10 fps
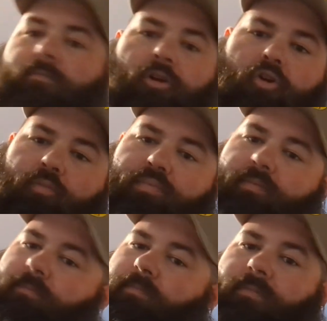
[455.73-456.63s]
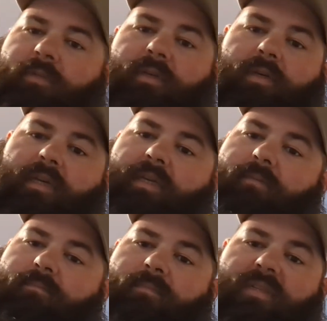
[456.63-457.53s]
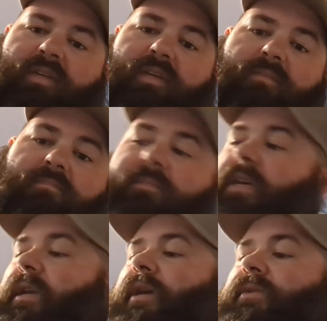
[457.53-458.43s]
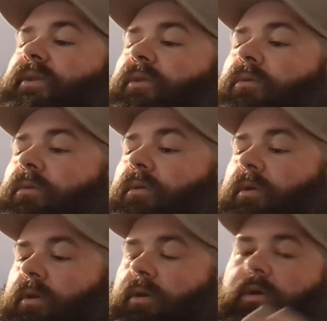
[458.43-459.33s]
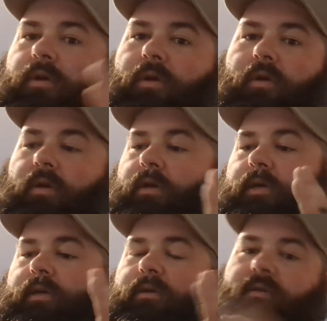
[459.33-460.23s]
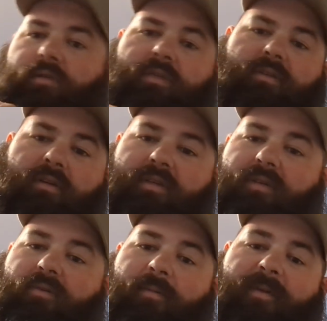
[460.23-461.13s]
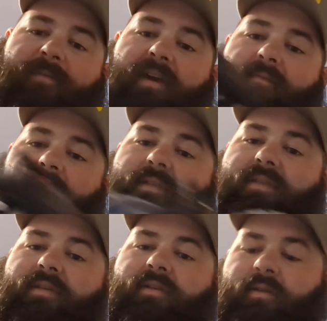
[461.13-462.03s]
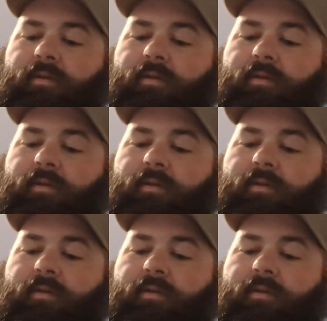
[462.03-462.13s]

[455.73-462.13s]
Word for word: hope to get to take it out soon. This truck's still one of my favorites.